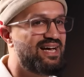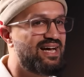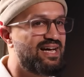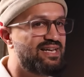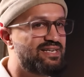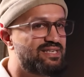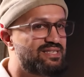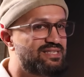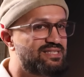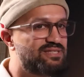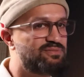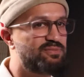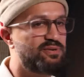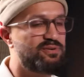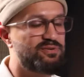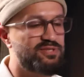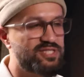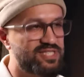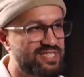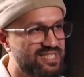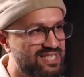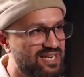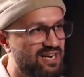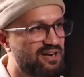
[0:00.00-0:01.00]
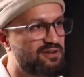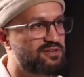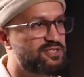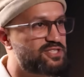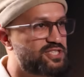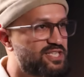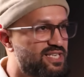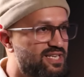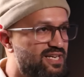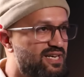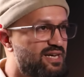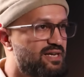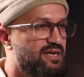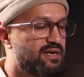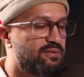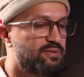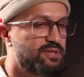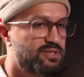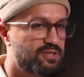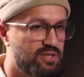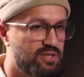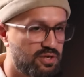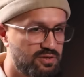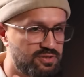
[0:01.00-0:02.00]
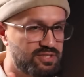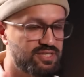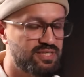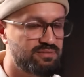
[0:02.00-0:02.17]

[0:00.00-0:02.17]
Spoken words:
And we were just encouraging her, and I would go